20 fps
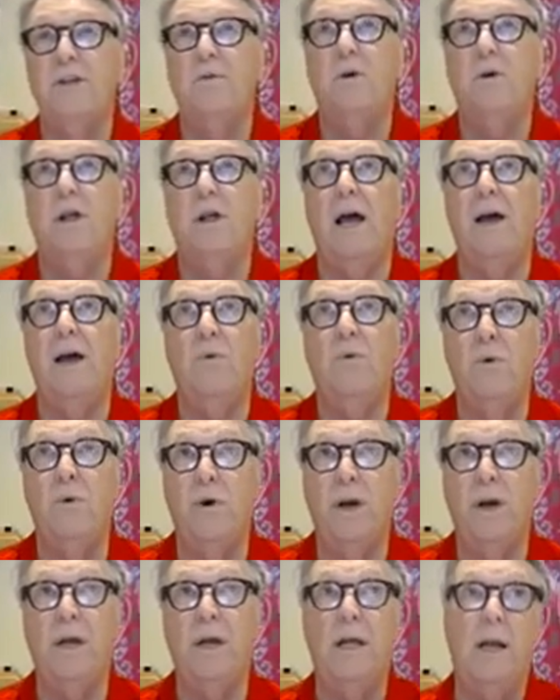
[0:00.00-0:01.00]
Well, I
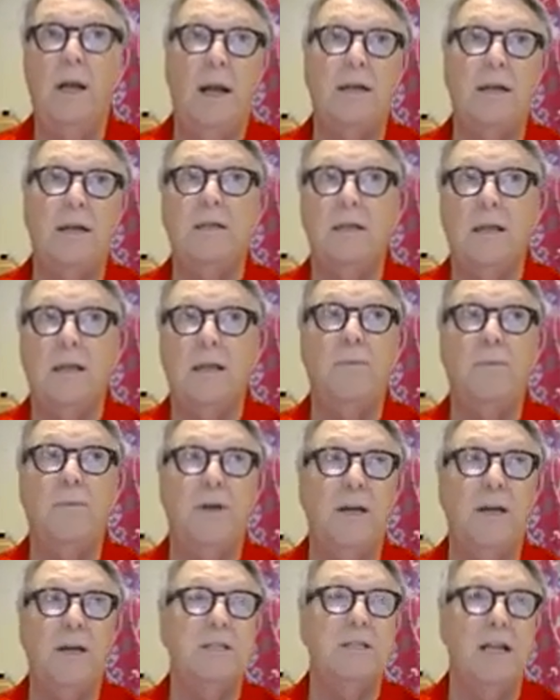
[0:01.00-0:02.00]
really like to keep
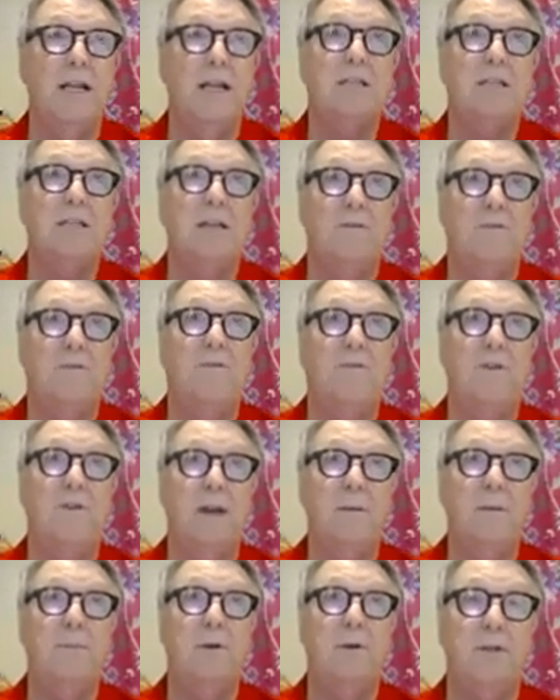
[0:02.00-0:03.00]
things less than
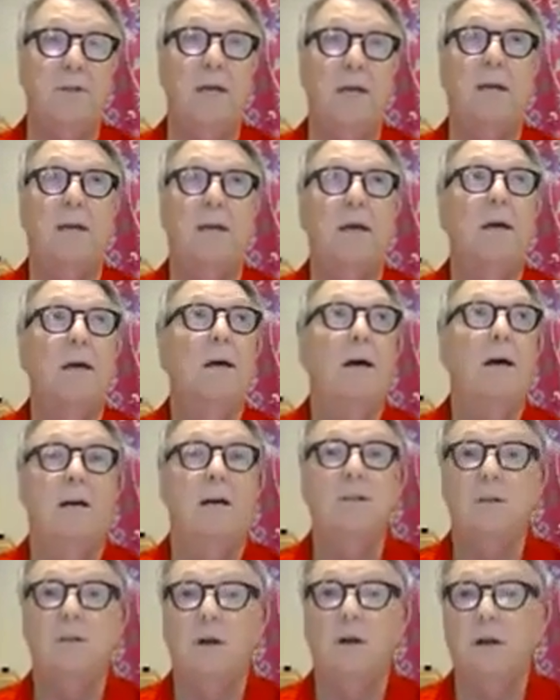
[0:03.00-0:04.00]
15%. I
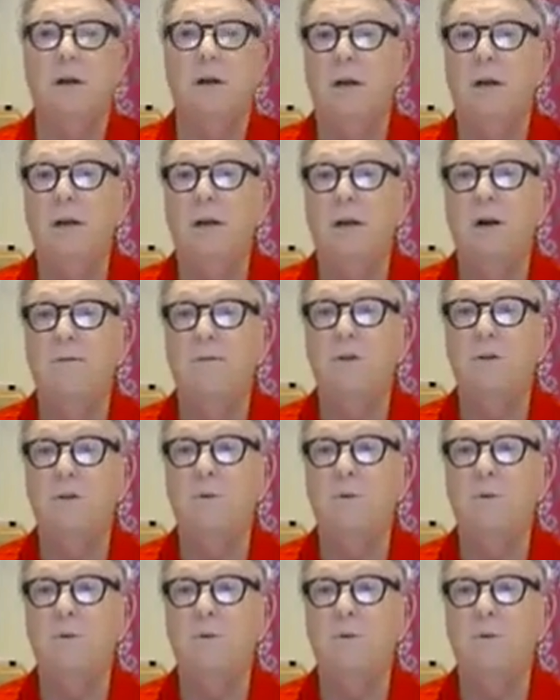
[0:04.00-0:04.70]
start getting nervous